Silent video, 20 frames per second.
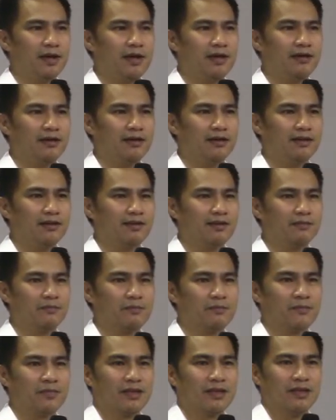Amen.
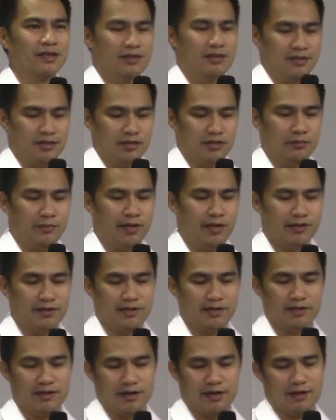So be
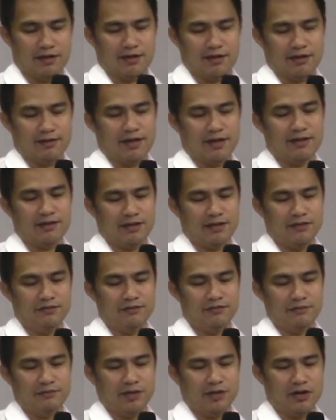
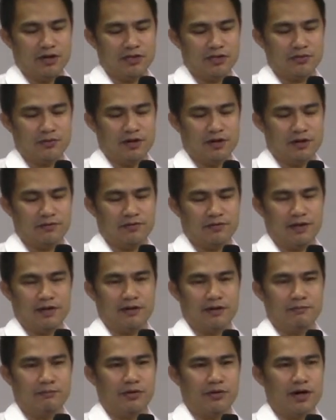attentive, because we have
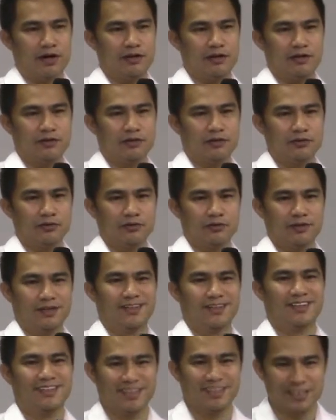a brand new
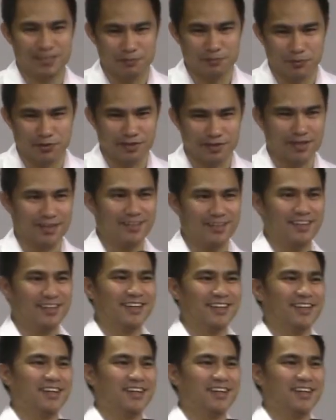imported